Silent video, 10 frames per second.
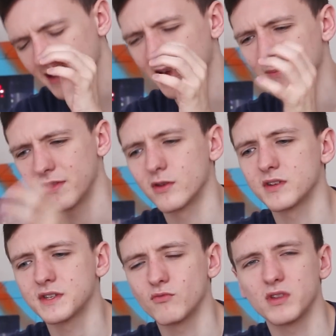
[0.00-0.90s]
there
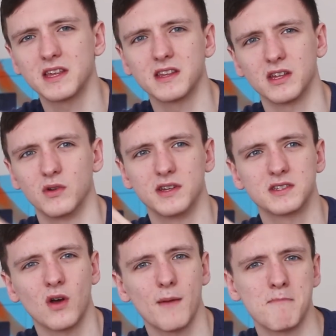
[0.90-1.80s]
isn't really, you know,
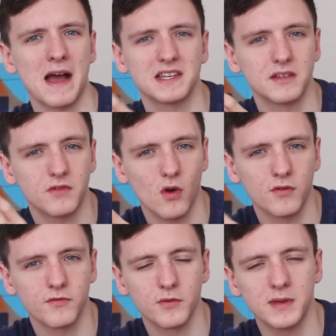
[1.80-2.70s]
it's not a massive
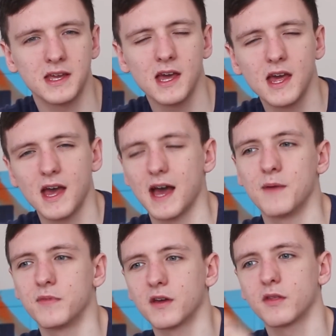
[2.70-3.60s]
con for me.
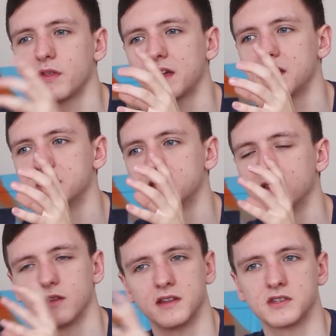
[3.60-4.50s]
The other thing is
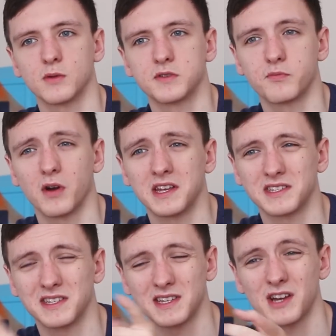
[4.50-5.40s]
that in terms of price,
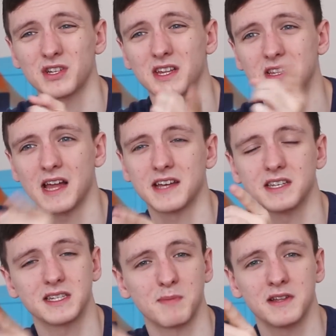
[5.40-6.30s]
this is actually less
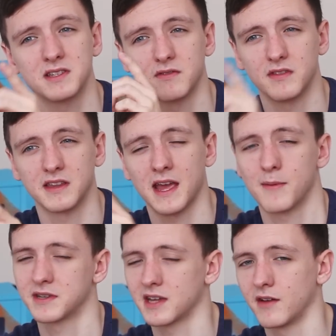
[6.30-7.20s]
expensive than the
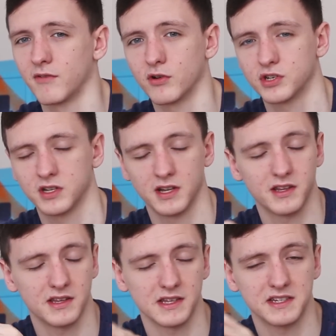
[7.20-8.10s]
MSI version,
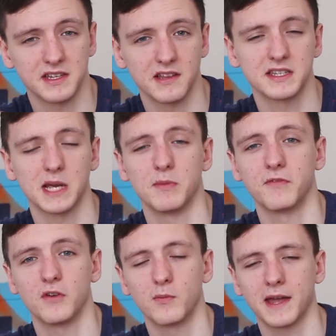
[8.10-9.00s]
at least at the time of
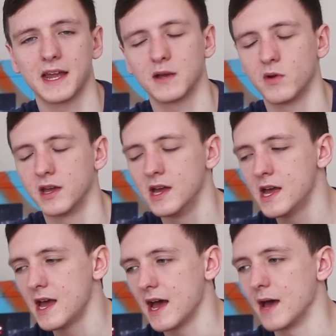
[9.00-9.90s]
filming anyway,
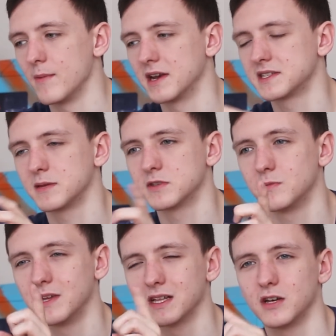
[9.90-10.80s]
and it seems to
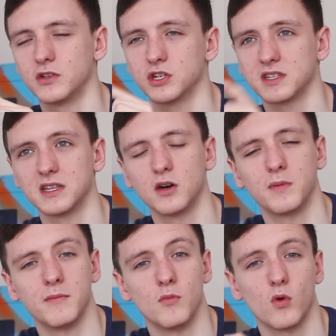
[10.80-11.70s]
be just a little
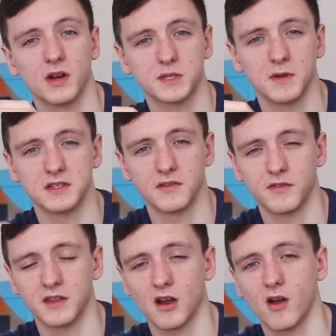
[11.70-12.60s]
bit more expensive
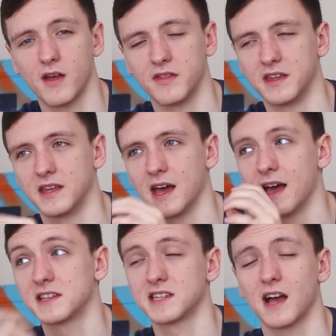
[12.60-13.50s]
than
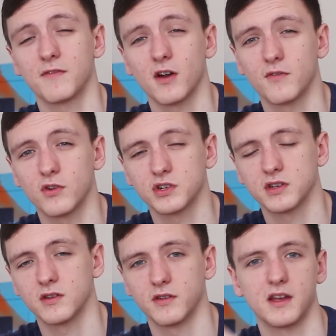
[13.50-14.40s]
the Sapphire
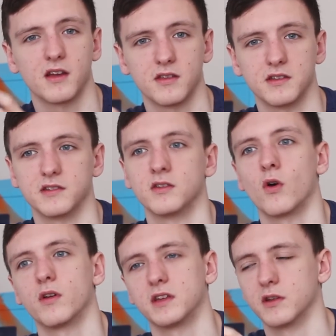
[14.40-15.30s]
version, or
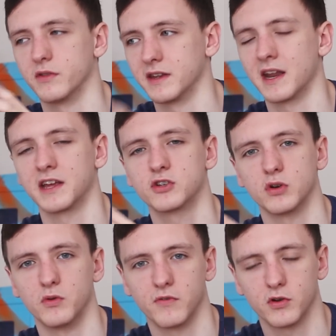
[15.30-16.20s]
the
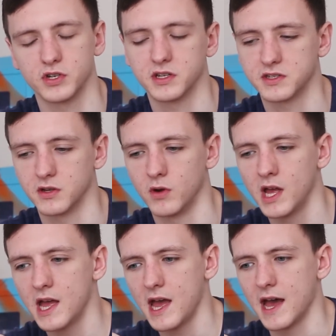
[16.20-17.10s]
Nitro version. So
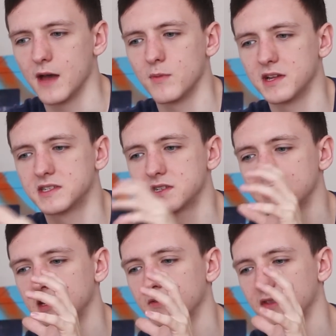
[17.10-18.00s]

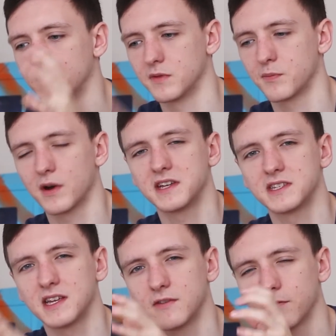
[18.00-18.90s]
it's, you know, the
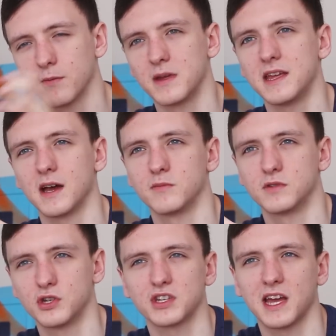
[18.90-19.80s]
pricing for me,
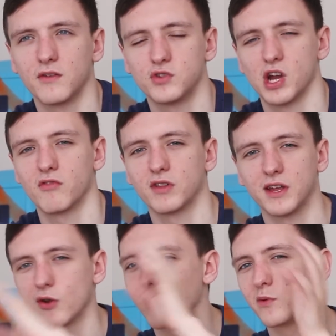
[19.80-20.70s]
I'm just kind of
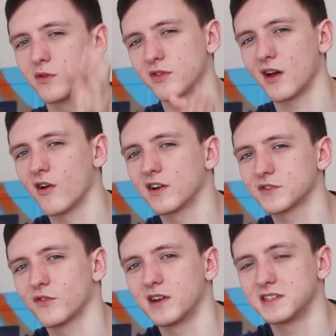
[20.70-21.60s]
generally annoyed with
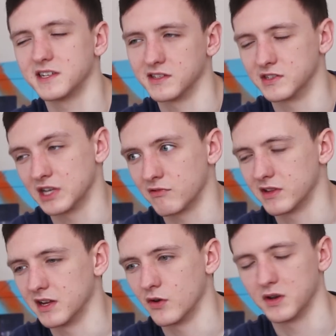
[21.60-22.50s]
RX480 and
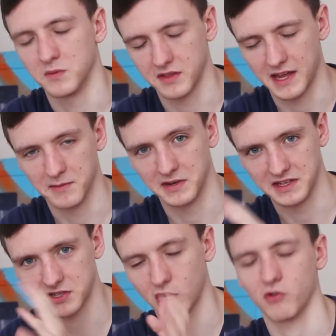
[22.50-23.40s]
generally annoyed with
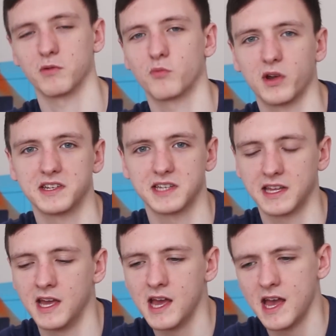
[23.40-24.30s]
AMD's current pricing,